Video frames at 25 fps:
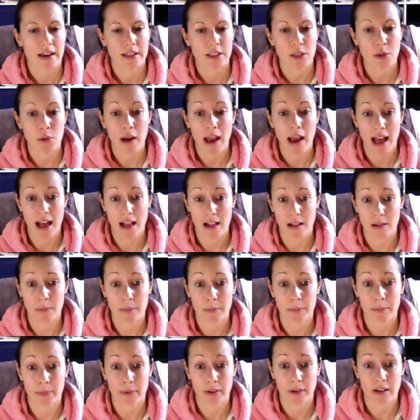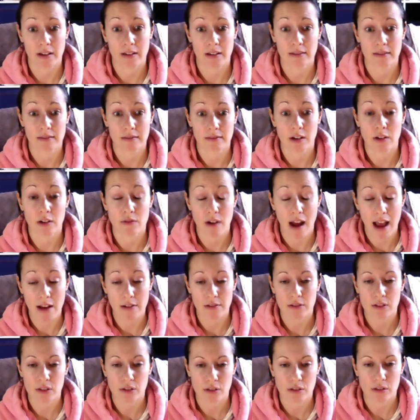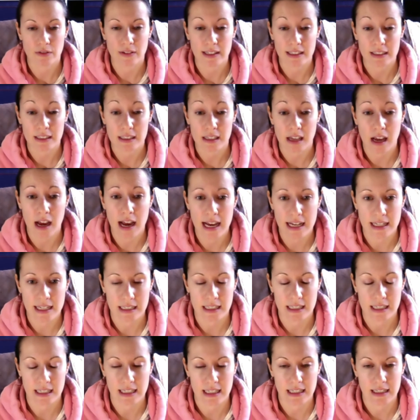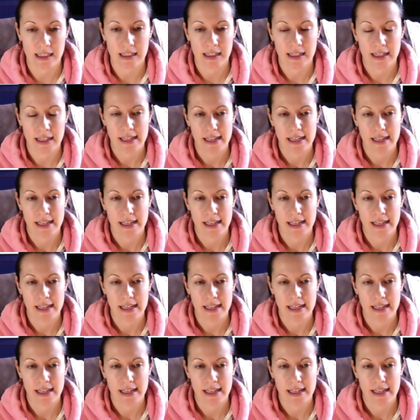you help around sort of anxiety.